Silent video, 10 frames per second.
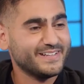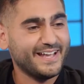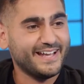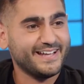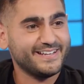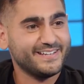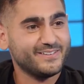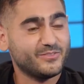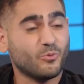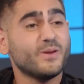And
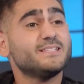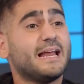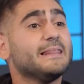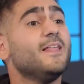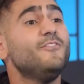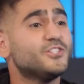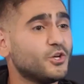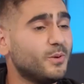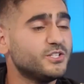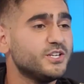the reason I love it
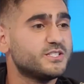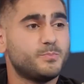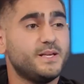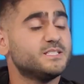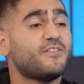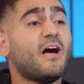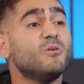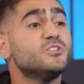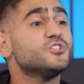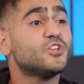so much is because of how
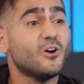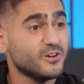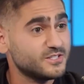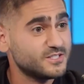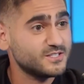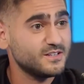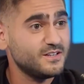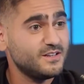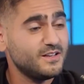it starts.